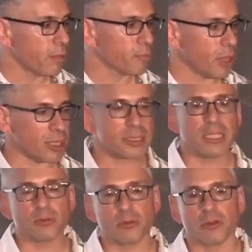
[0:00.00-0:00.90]

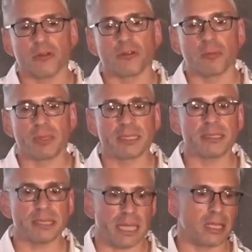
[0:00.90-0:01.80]
blockchains will do for
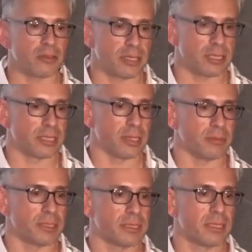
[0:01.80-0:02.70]
business
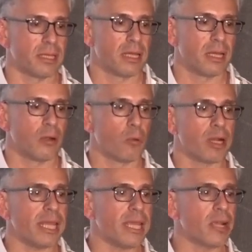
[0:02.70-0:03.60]
ecosystems
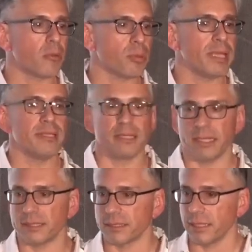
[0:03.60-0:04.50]
what ERP did
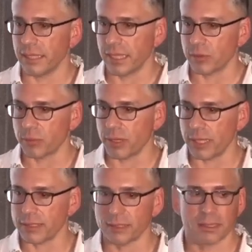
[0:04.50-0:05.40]
inside the
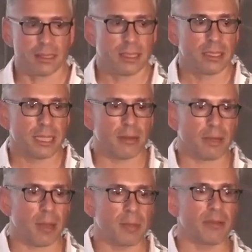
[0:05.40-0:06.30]
enterprise. Now,
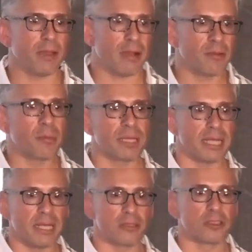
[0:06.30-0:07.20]
how many, everybody
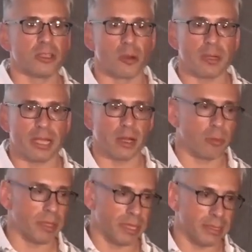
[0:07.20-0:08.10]
here should know what
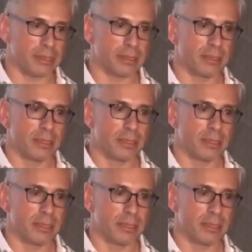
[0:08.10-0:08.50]
ERP is